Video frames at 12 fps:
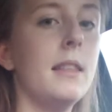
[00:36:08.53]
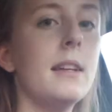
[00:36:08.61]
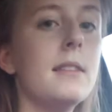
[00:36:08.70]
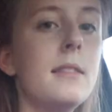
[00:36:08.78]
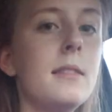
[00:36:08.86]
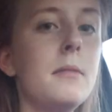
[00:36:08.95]

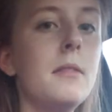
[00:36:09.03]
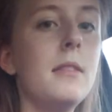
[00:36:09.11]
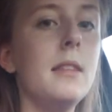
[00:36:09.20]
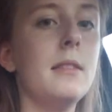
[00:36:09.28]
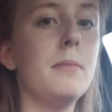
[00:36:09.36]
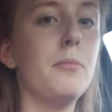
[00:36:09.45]

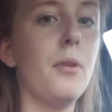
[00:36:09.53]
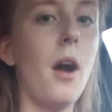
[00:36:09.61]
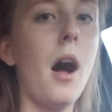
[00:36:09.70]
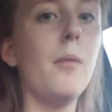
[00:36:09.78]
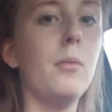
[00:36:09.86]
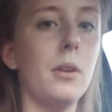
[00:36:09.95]
these
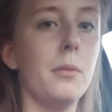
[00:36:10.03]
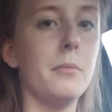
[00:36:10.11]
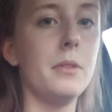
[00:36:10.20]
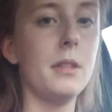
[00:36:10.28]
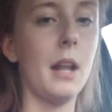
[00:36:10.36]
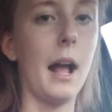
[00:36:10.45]

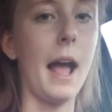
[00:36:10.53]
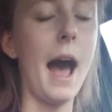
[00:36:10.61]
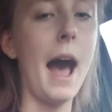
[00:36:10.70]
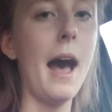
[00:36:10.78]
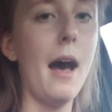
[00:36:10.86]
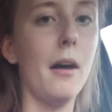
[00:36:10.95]
problems that I
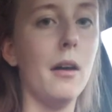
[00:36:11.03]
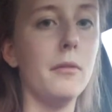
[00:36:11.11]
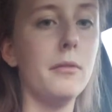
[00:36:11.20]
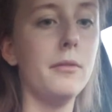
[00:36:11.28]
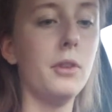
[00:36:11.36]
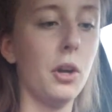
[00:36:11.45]
have
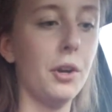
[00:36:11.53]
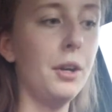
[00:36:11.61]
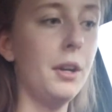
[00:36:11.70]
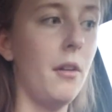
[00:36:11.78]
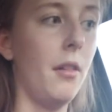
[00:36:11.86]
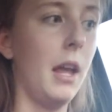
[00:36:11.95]

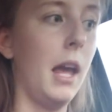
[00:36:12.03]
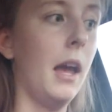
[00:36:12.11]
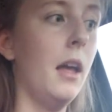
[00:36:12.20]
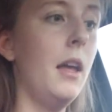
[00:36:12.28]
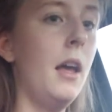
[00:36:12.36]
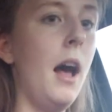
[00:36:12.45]
currently
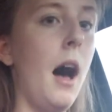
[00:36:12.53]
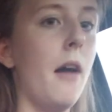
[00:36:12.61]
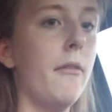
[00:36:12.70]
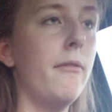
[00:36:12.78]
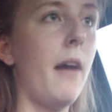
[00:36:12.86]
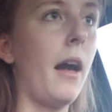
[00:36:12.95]

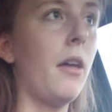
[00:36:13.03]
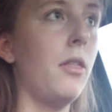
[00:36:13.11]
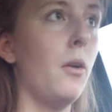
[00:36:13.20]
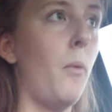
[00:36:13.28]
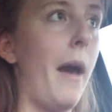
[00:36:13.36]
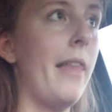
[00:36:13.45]
affect
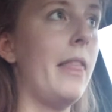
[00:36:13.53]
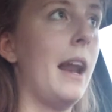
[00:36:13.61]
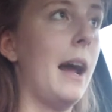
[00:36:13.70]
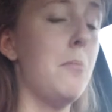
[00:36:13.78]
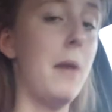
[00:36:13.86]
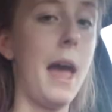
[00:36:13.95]
the way that
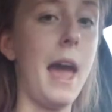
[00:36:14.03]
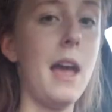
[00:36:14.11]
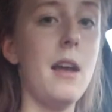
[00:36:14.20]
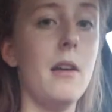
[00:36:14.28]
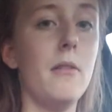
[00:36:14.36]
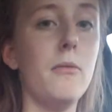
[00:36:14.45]
I
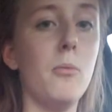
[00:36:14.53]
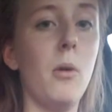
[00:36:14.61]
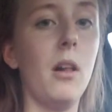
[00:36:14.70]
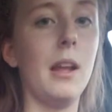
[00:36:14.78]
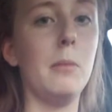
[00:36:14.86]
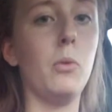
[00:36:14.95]
behave
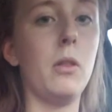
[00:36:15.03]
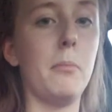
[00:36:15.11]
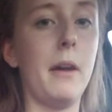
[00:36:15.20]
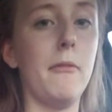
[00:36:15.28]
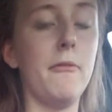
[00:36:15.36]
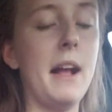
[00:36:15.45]
while I'm with
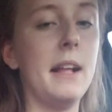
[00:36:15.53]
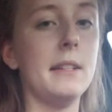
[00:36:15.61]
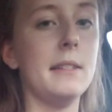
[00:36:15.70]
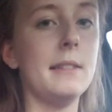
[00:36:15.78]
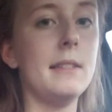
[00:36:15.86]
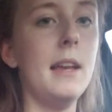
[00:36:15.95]
my
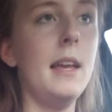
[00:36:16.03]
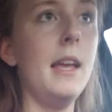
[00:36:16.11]
friends,